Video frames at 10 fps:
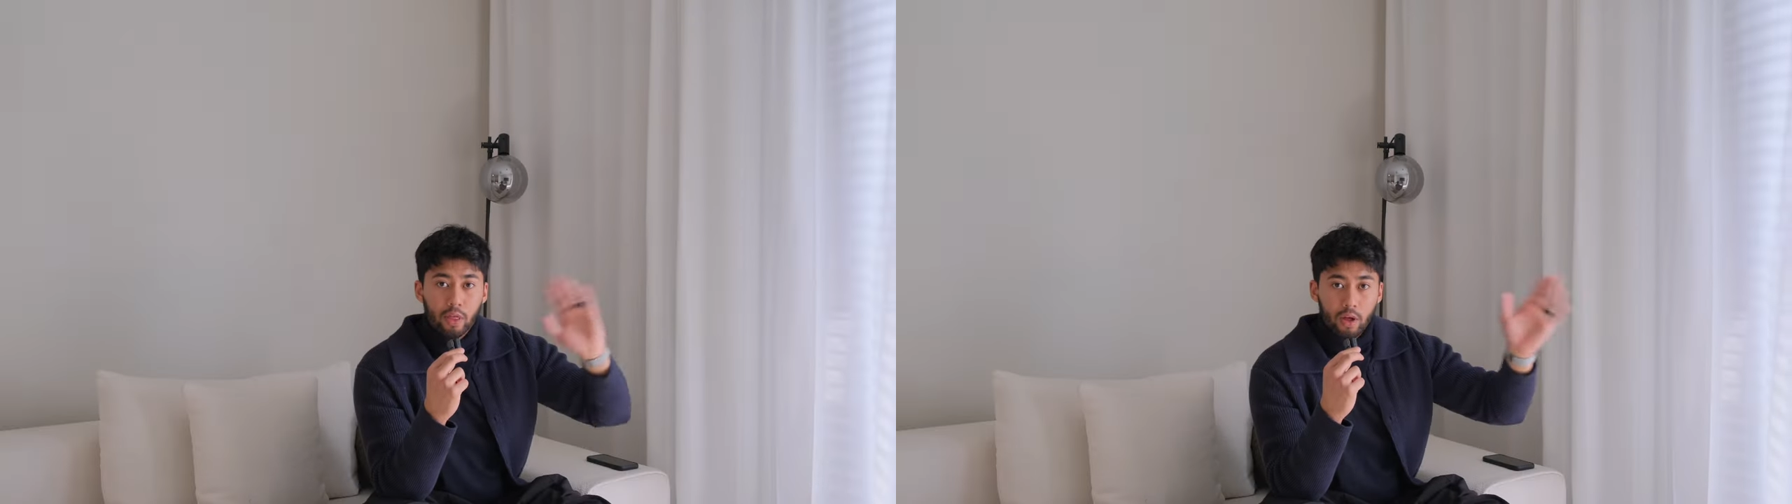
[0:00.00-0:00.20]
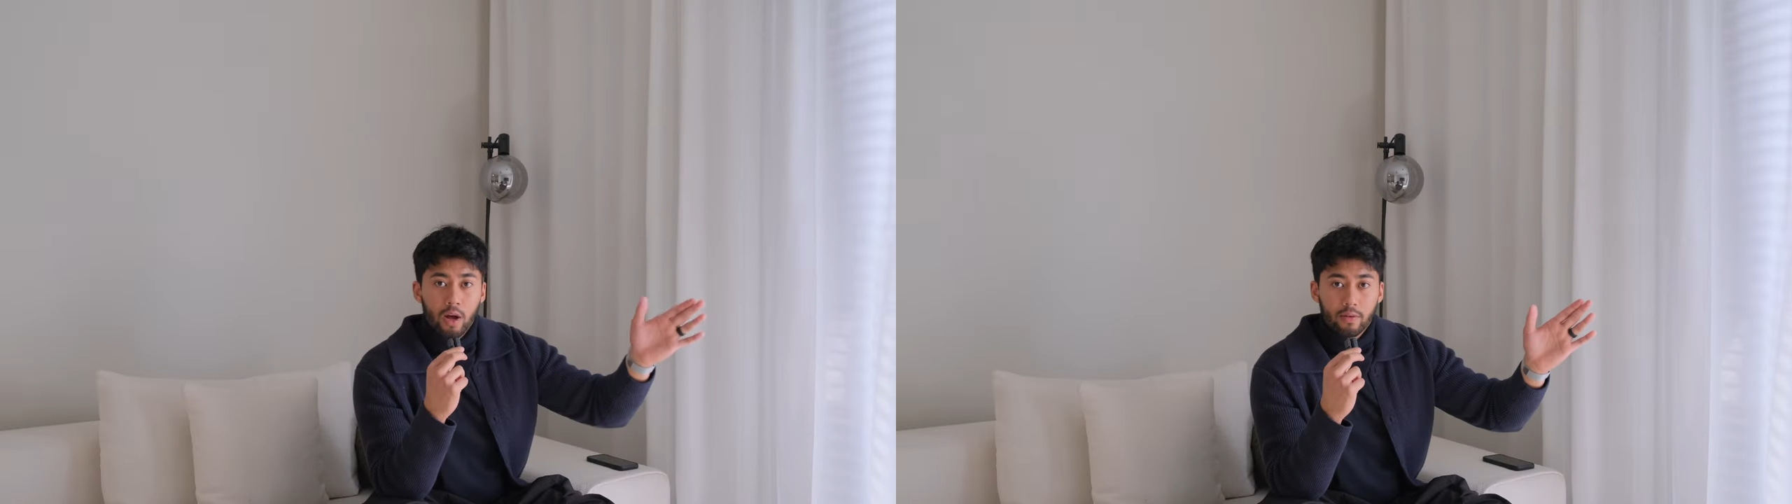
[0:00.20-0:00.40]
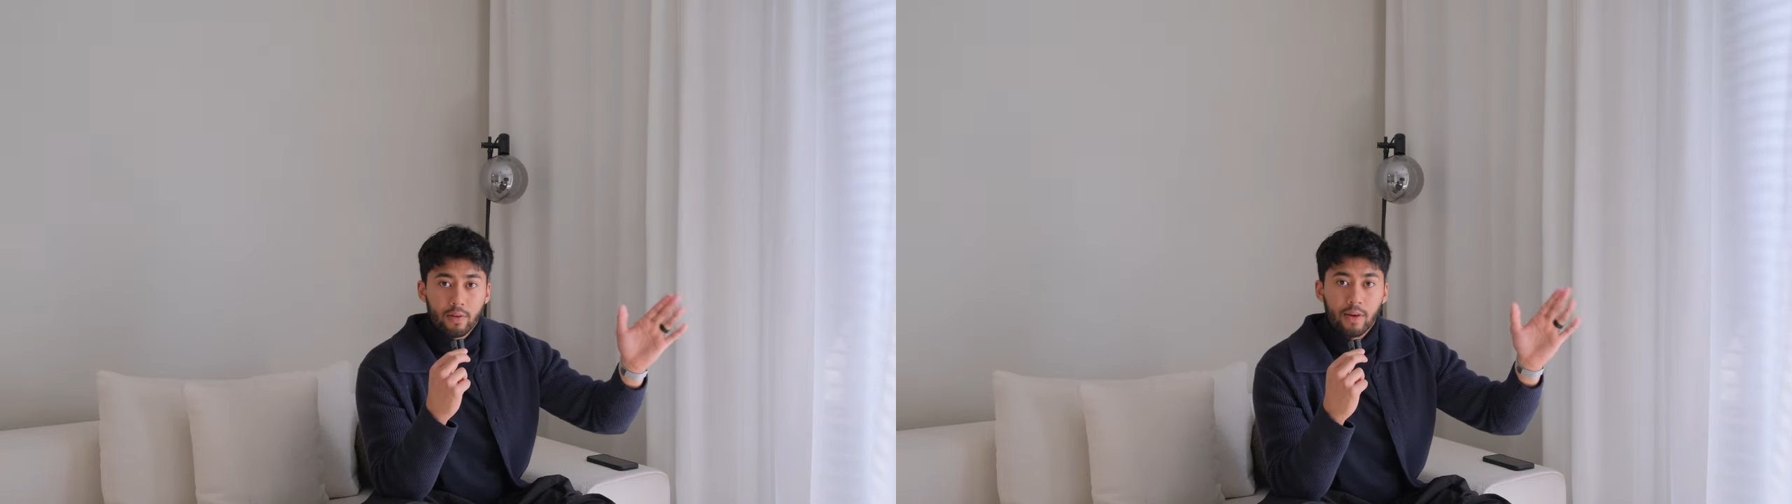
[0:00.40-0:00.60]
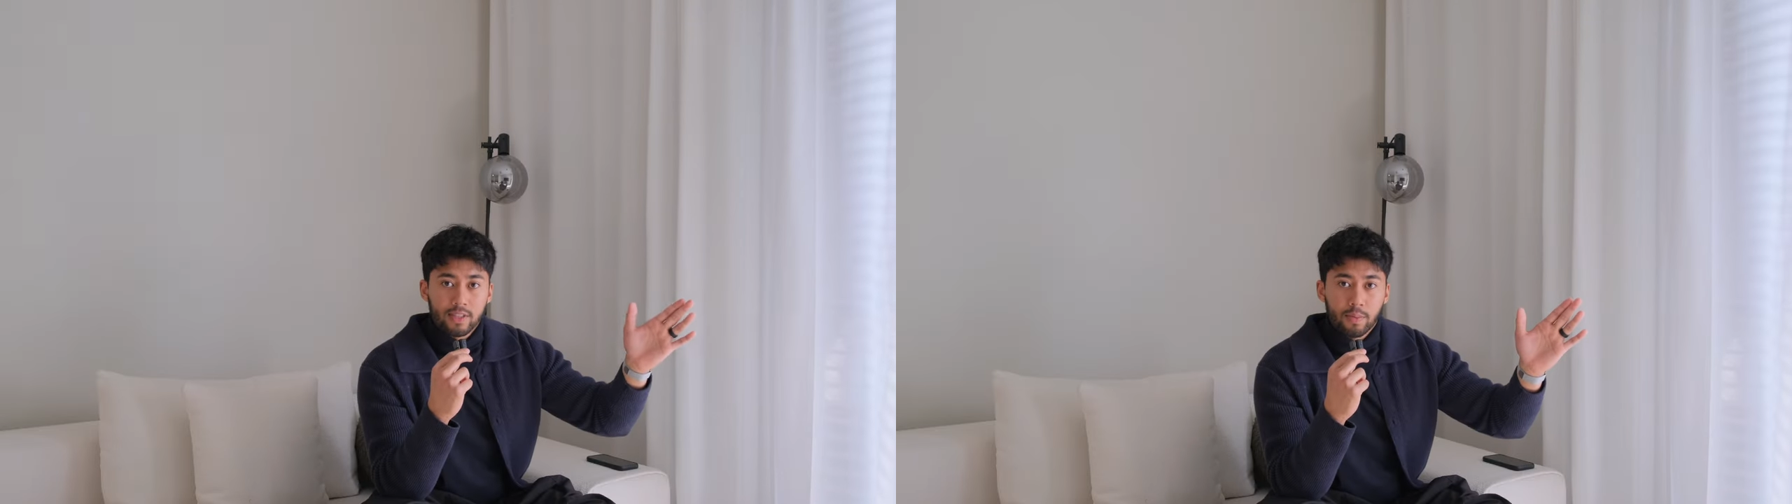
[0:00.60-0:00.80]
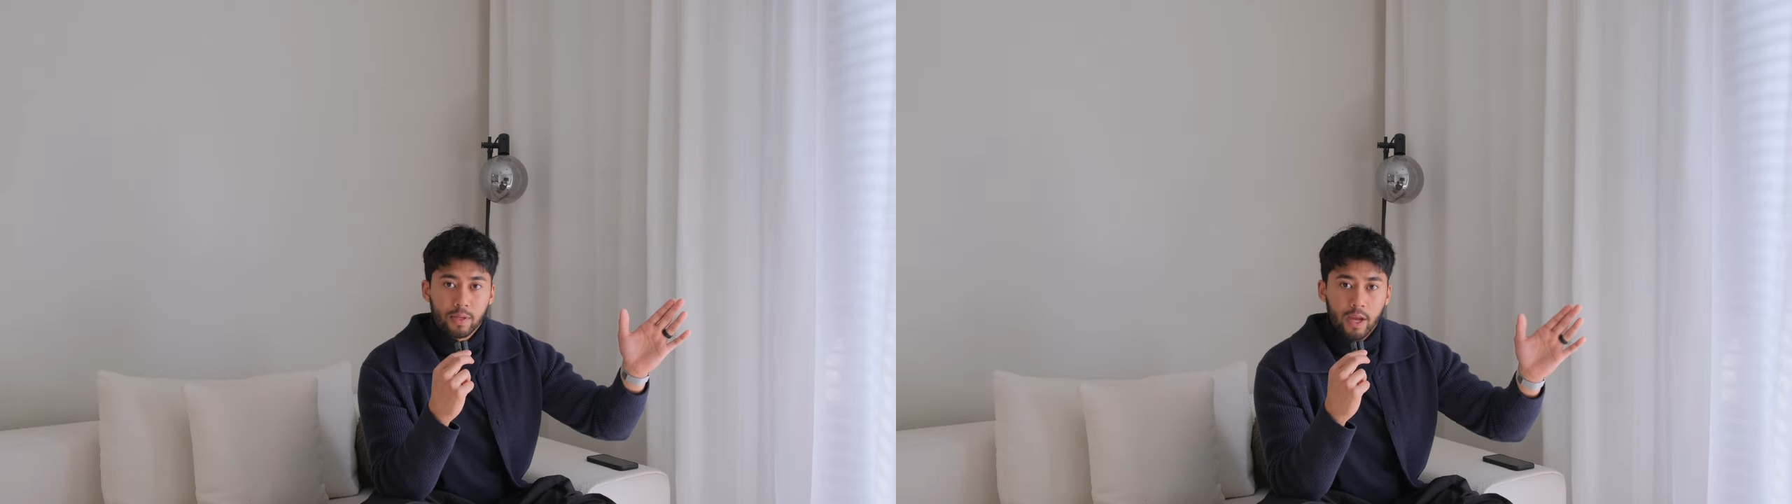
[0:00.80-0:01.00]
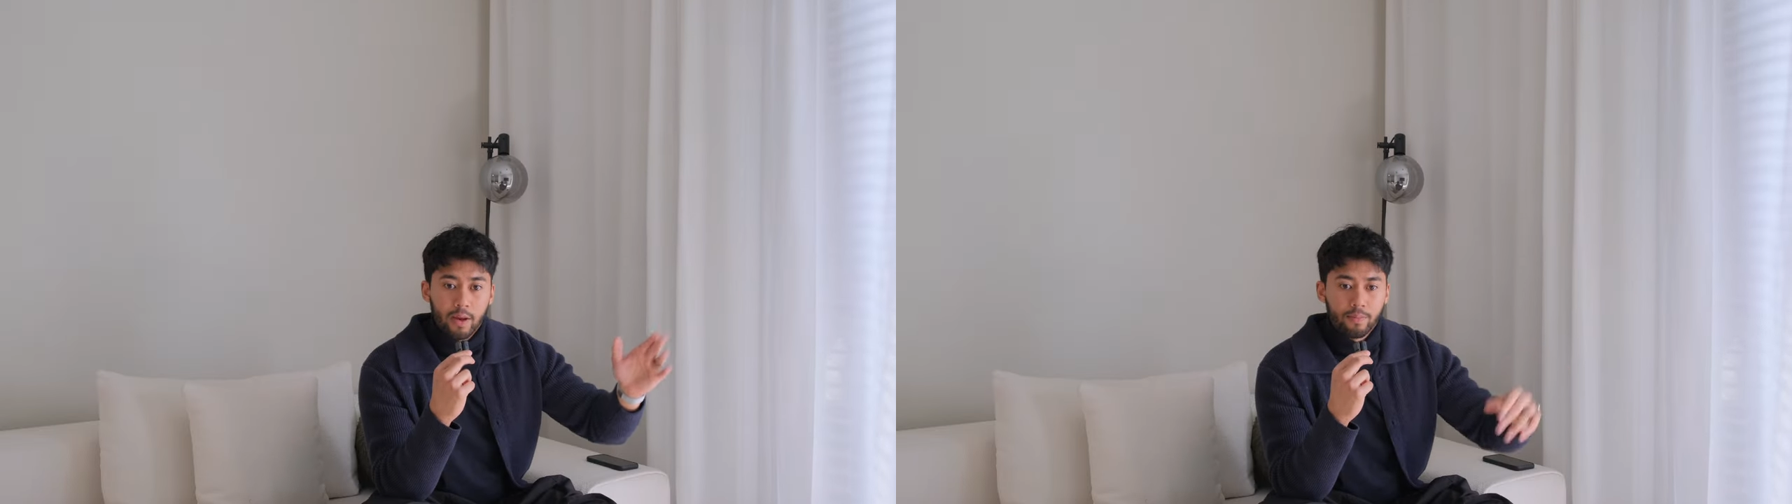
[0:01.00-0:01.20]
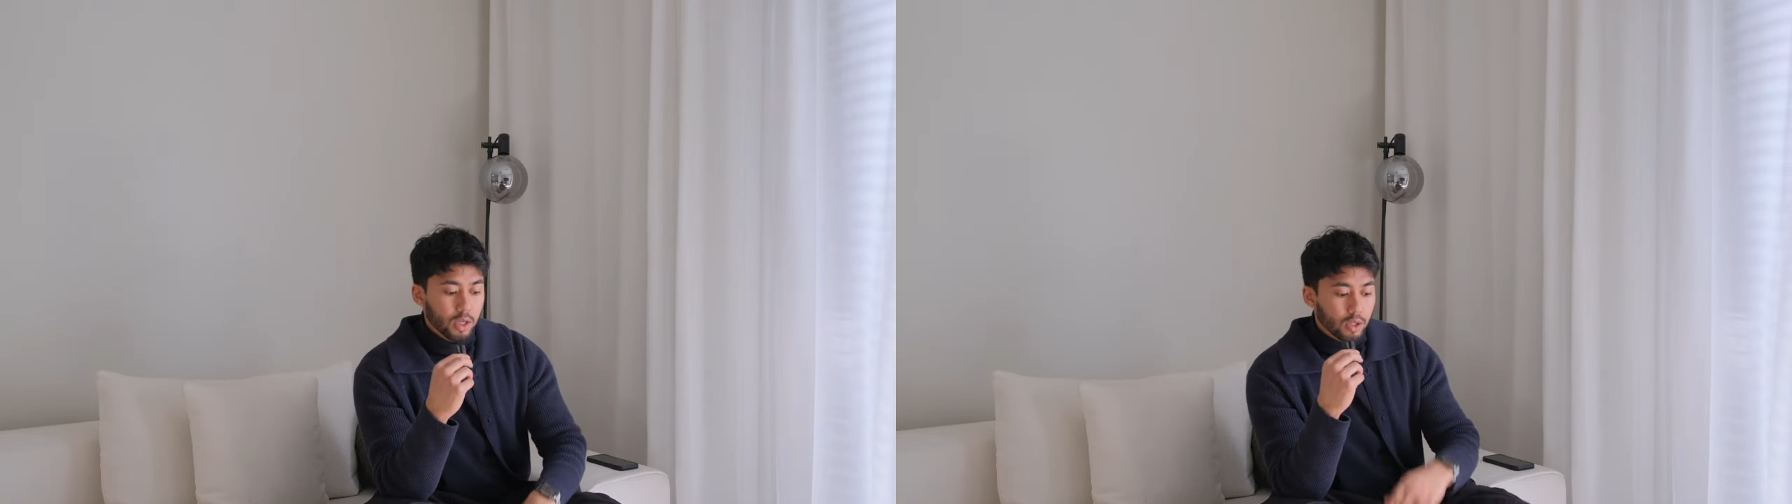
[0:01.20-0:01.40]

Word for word: thought 5 steps ahead.